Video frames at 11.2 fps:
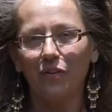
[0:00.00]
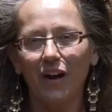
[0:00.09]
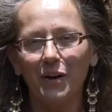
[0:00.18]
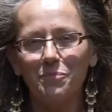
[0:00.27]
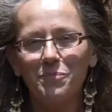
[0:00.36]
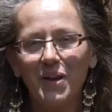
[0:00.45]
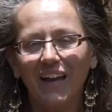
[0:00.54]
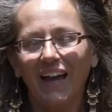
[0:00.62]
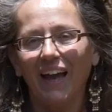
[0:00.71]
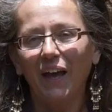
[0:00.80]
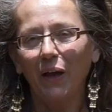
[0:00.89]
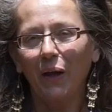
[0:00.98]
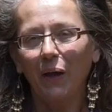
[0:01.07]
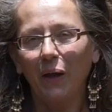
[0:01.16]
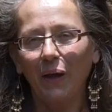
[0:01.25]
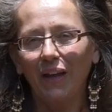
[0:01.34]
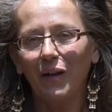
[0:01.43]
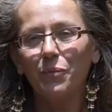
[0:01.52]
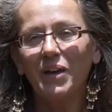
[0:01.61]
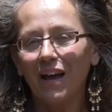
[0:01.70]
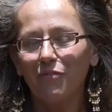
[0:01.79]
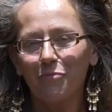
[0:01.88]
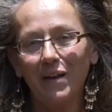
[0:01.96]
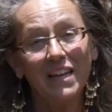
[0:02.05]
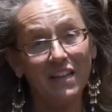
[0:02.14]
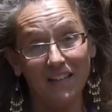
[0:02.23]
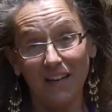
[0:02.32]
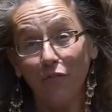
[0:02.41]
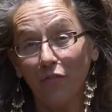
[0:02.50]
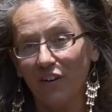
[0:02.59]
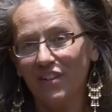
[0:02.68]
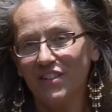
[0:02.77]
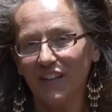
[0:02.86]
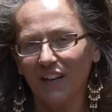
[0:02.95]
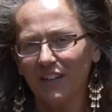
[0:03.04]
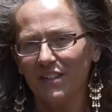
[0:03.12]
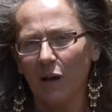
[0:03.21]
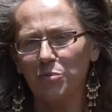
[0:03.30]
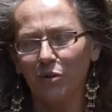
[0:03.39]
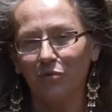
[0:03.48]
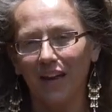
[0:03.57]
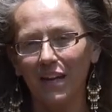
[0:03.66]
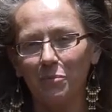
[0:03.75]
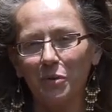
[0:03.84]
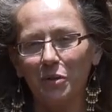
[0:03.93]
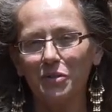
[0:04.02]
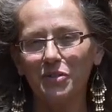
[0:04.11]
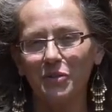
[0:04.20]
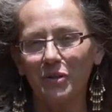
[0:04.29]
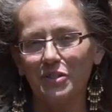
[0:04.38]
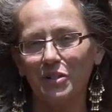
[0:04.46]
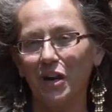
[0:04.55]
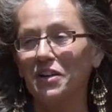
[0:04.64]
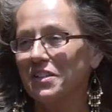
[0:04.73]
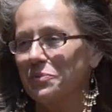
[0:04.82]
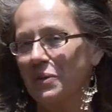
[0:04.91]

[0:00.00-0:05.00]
Farm. Uh, here we have many different uh, types of animals. It started